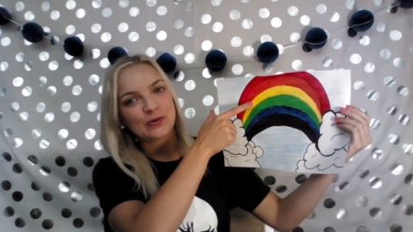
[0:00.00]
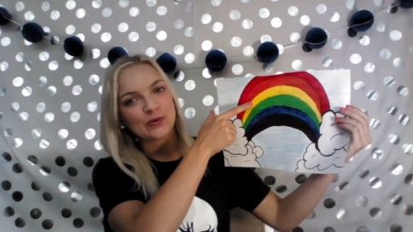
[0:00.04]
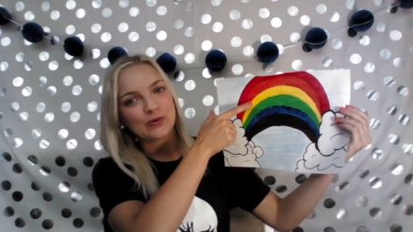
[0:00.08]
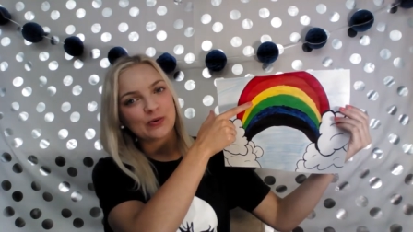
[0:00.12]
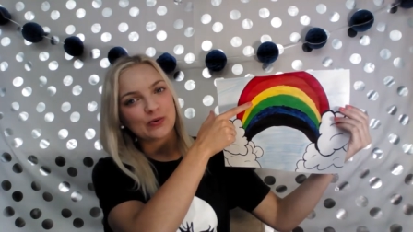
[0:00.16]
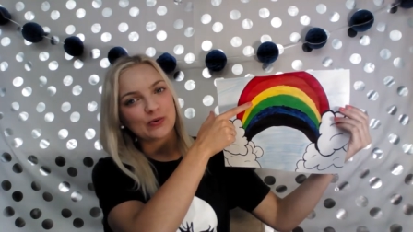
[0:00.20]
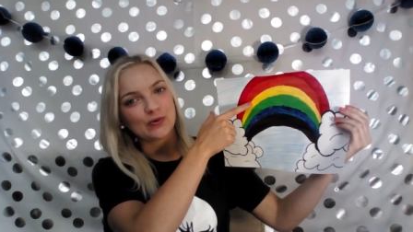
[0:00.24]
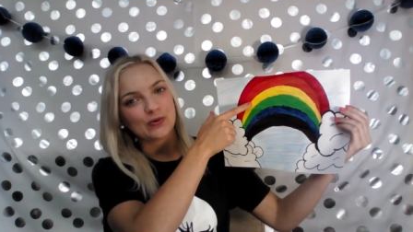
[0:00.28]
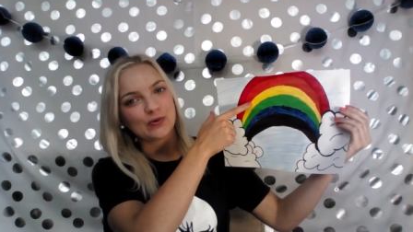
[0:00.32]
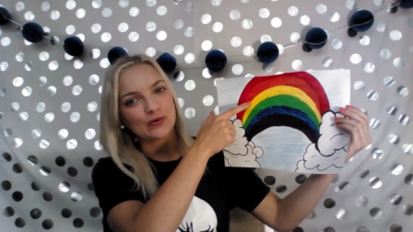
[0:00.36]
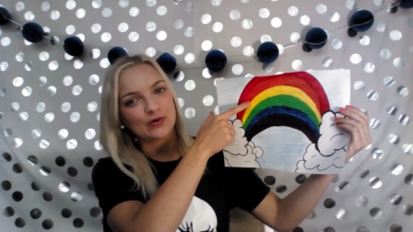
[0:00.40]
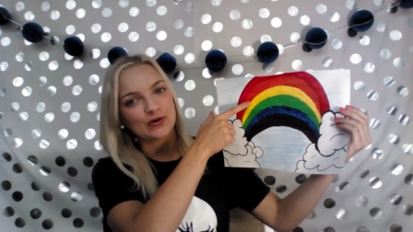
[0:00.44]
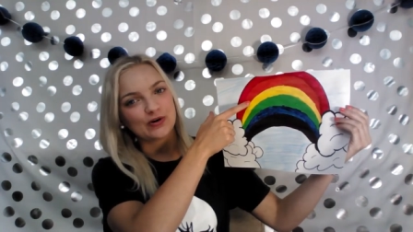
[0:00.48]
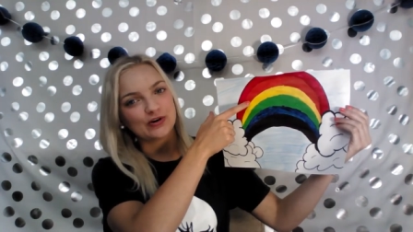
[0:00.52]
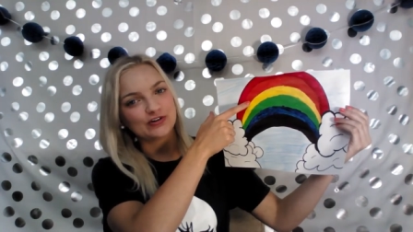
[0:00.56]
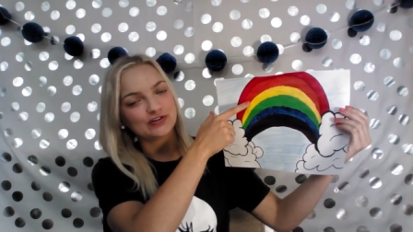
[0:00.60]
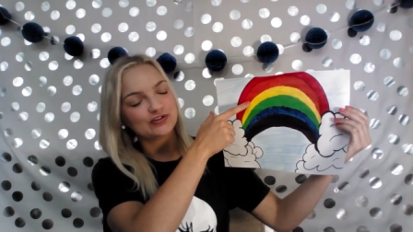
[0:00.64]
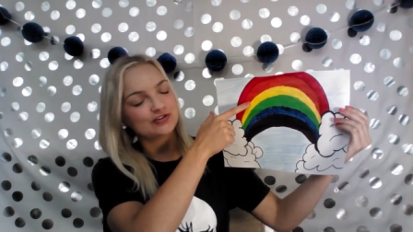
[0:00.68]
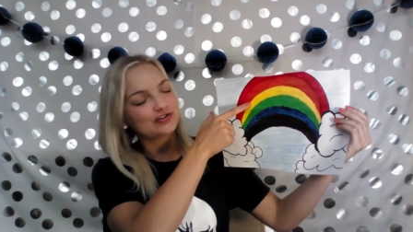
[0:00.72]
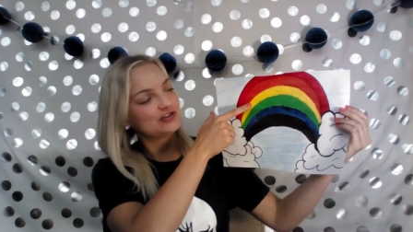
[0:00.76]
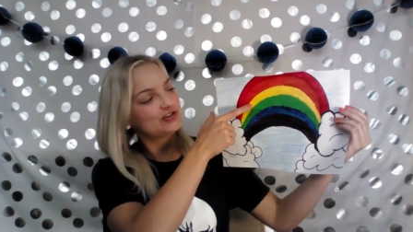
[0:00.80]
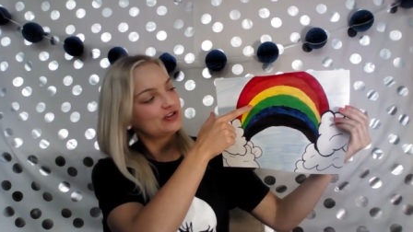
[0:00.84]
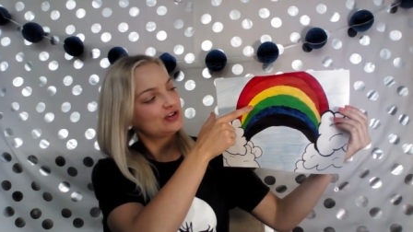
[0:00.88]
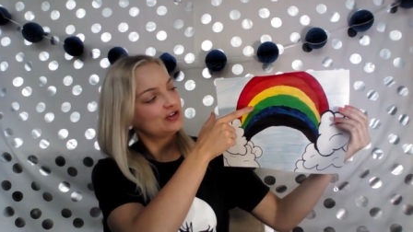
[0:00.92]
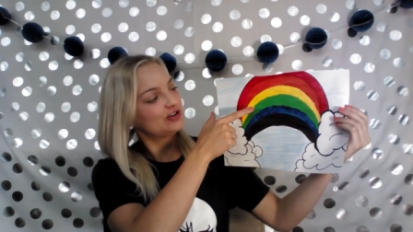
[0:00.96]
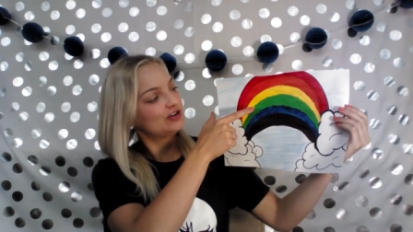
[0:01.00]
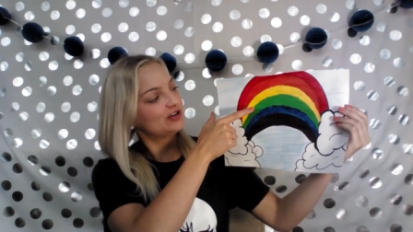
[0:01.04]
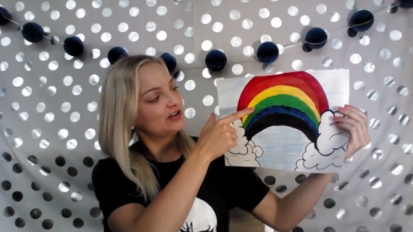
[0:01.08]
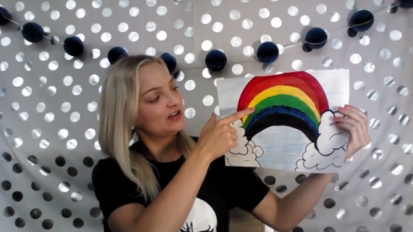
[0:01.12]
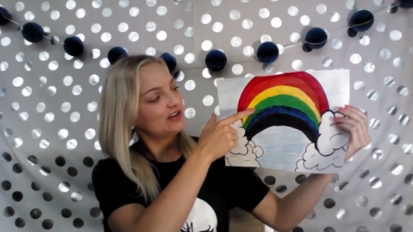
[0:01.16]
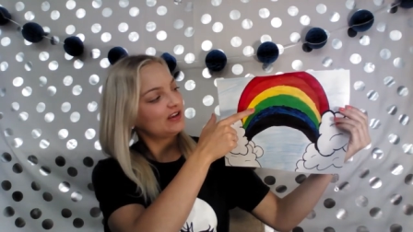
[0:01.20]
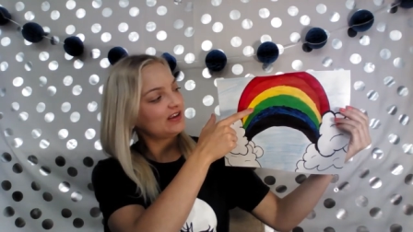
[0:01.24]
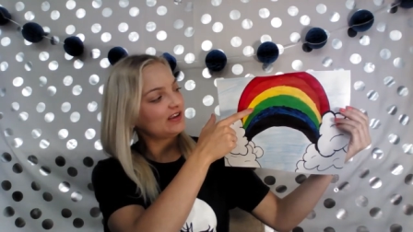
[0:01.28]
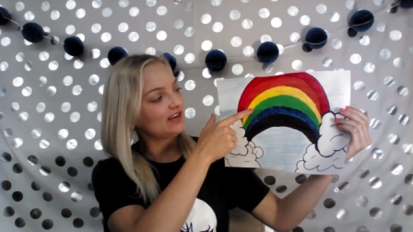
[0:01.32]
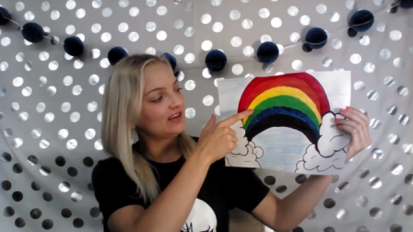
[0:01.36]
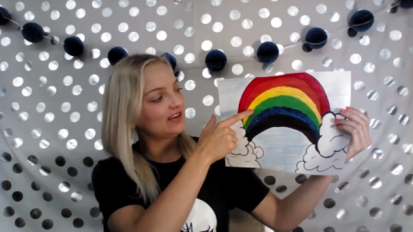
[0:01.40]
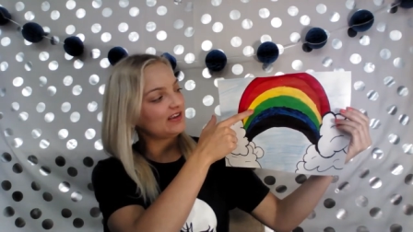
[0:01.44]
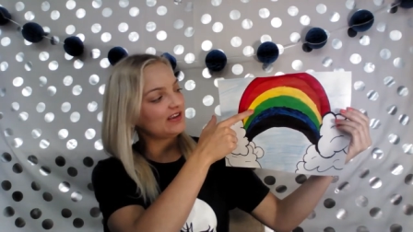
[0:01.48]
orange,
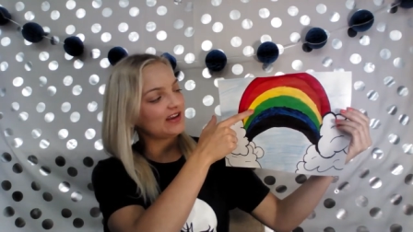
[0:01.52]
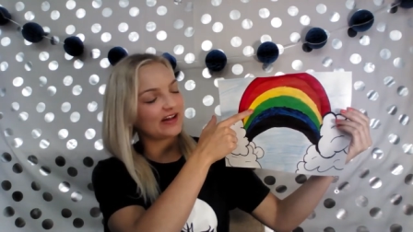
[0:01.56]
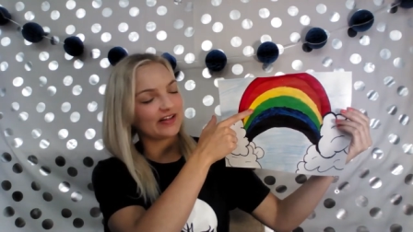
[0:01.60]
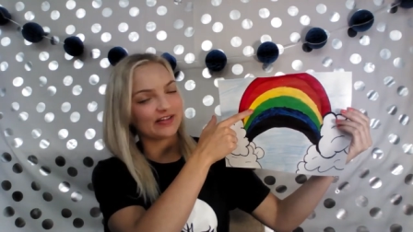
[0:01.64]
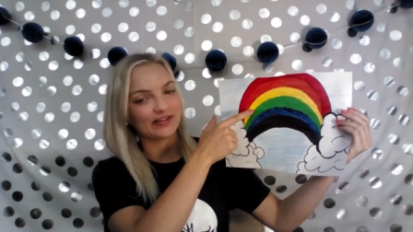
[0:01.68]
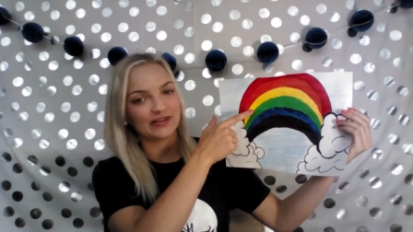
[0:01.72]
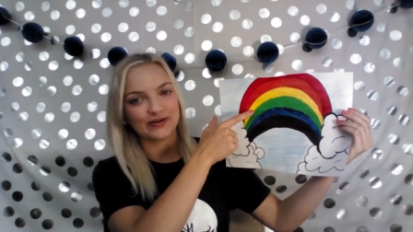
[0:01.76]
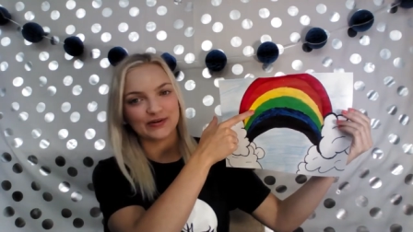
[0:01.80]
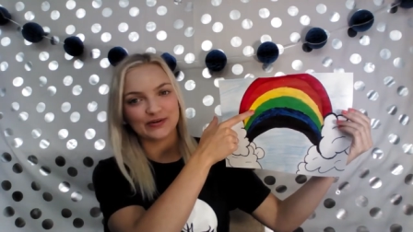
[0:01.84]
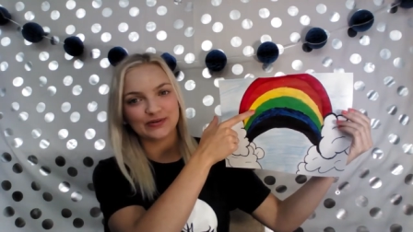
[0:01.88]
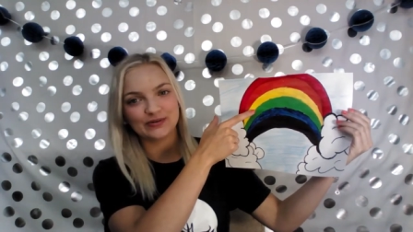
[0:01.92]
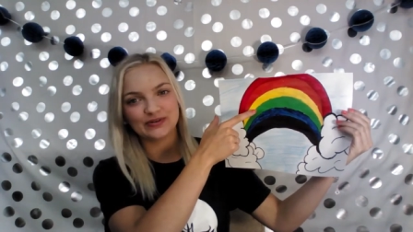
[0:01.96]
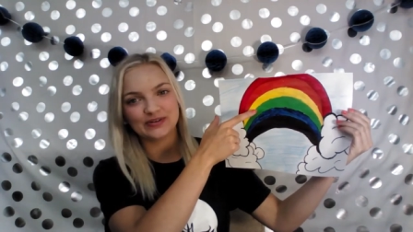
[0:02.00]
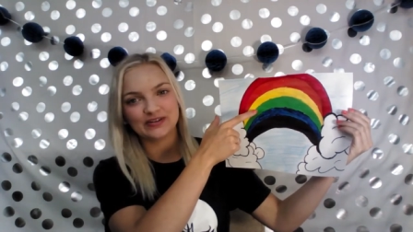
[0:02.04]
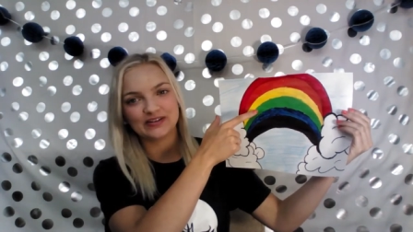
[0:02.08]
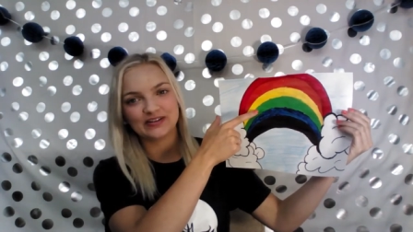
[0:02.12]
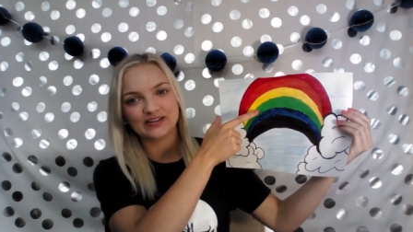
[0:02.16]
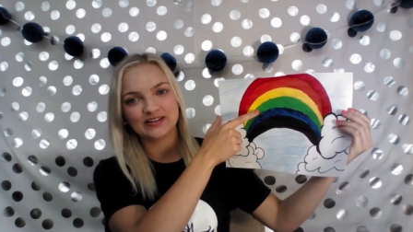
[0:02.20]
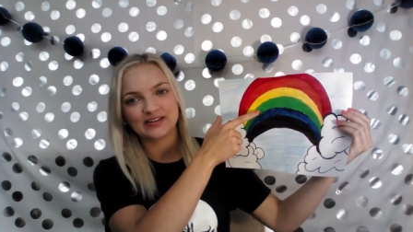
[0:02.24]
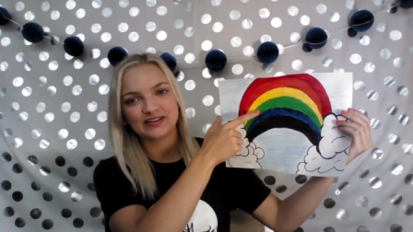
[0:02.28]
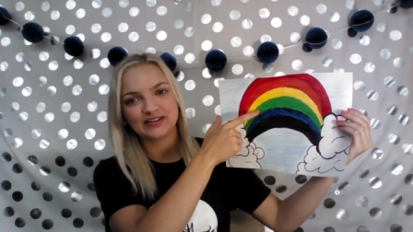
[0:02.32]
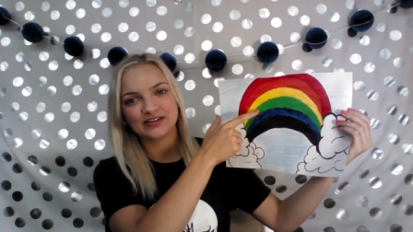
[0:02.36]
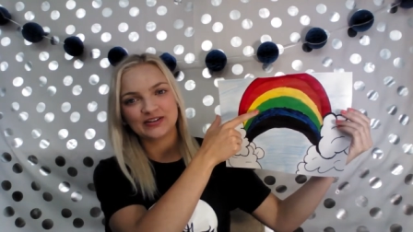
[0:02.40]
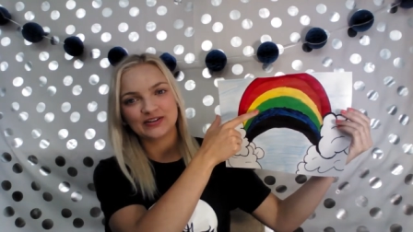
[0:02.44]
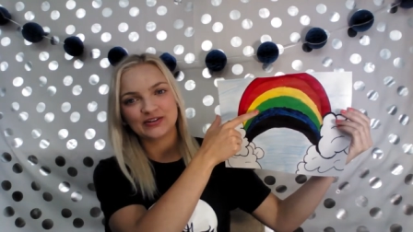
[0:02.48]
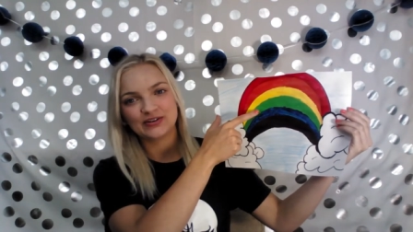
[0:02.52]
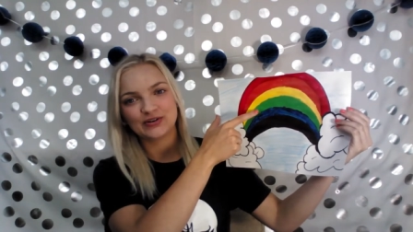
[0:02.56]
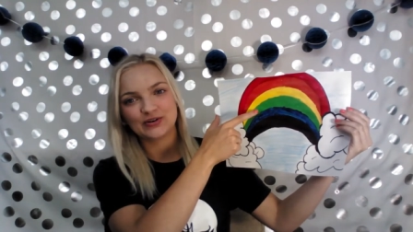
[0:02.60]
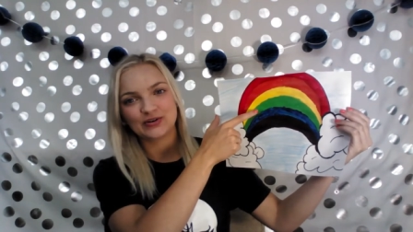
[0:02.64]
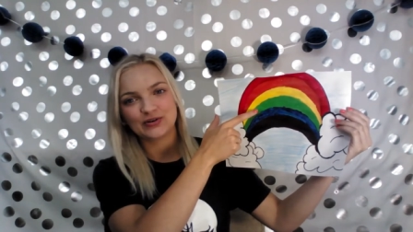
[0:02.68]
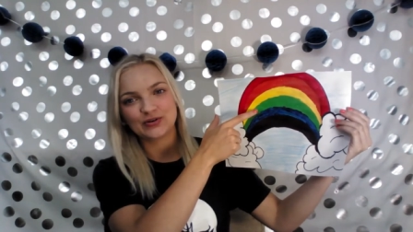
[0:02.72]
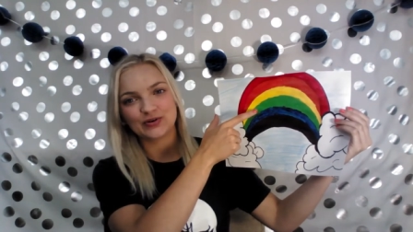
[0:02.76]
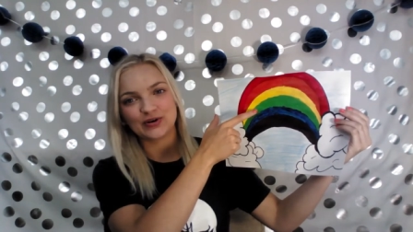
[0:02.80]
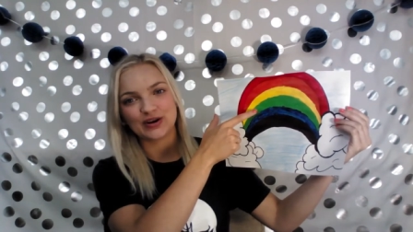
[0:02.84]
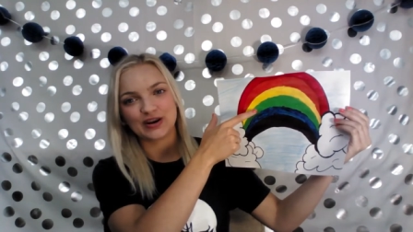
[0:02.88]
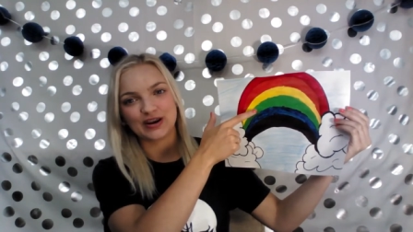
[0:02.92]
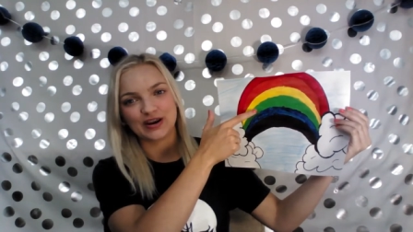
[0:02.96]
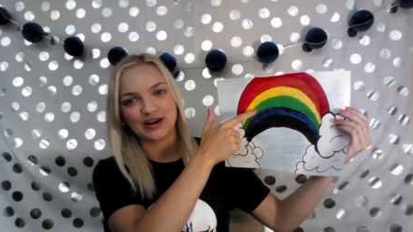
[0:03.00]
yellow,
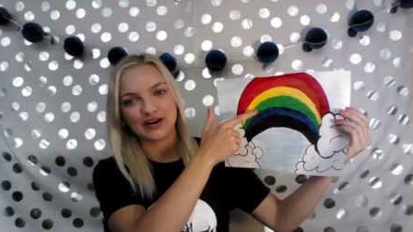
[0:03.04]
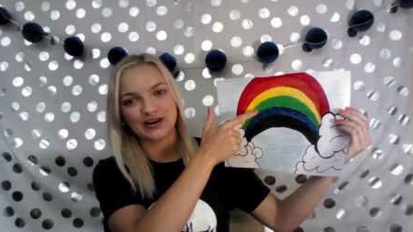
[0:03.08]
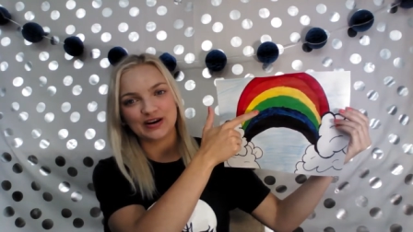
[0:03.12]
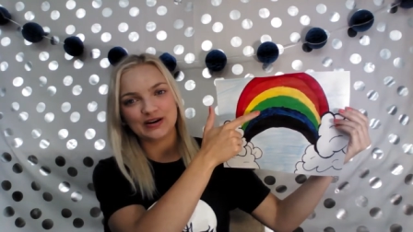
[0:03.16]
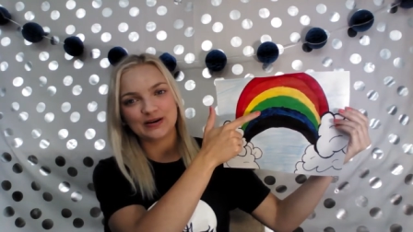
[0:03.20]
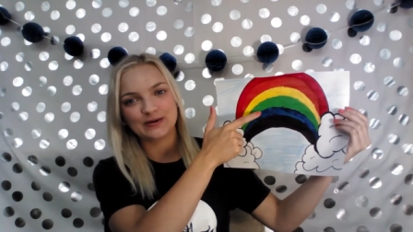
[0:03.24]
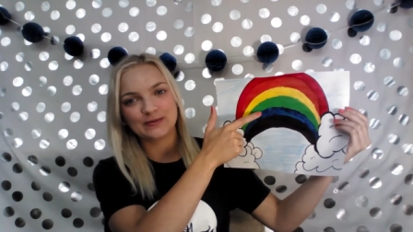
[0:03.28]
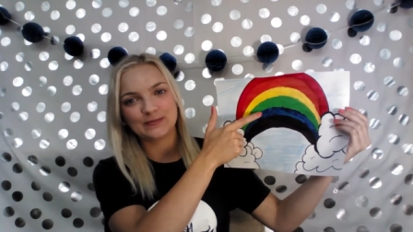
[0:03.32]
green,